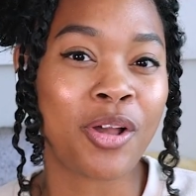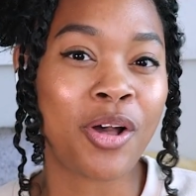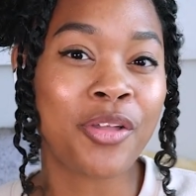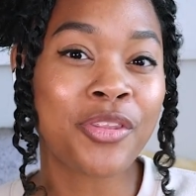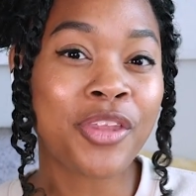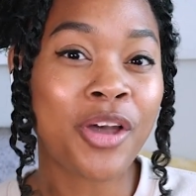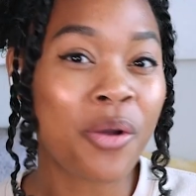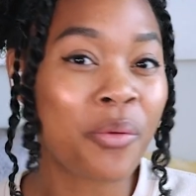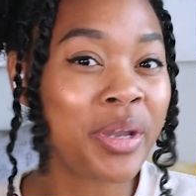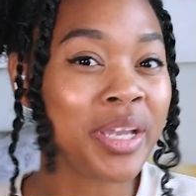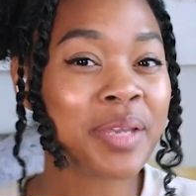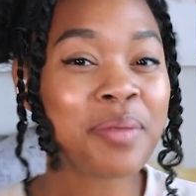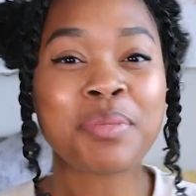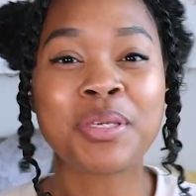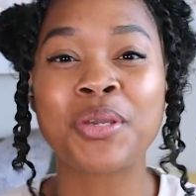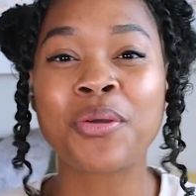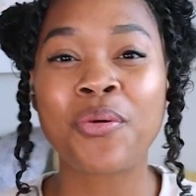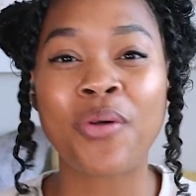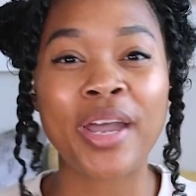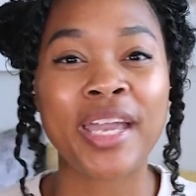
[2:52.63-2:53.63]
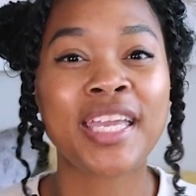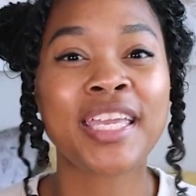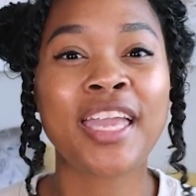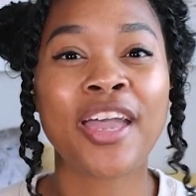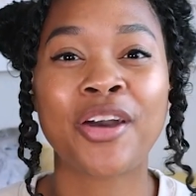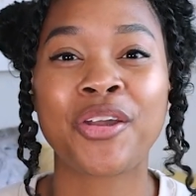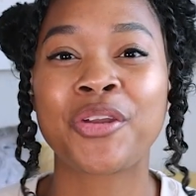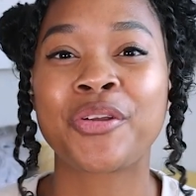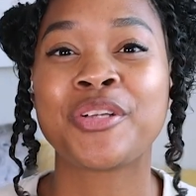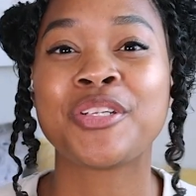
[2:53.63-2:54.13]
although it can be quite
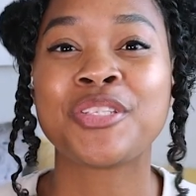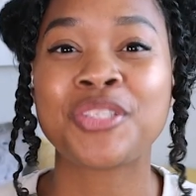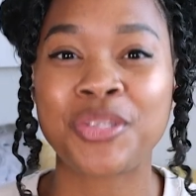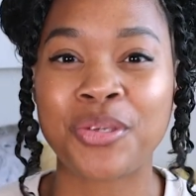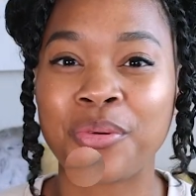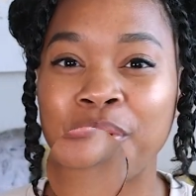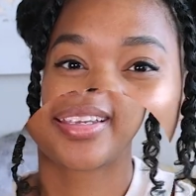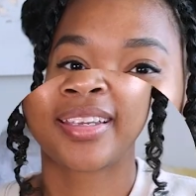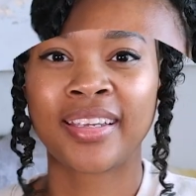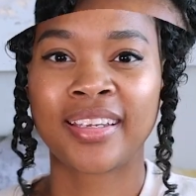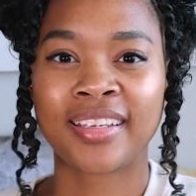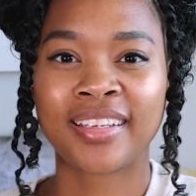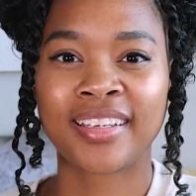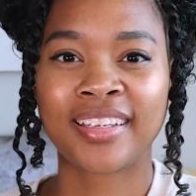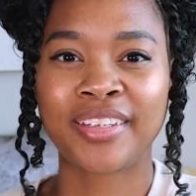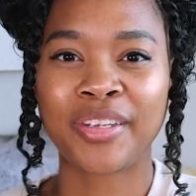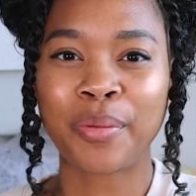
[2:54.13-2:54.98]
counterintuitive.